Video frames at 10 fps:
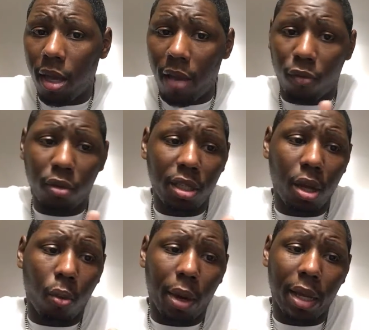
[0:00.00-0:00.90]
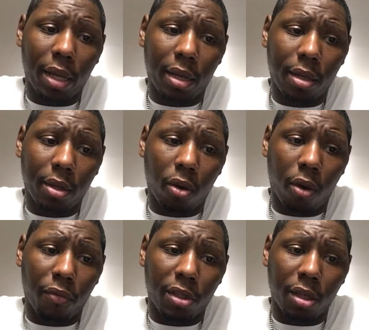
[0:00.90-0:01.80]
If you see a white
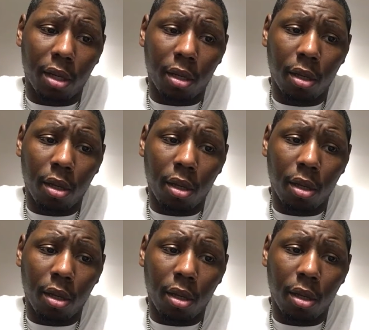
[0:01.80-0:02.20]
officer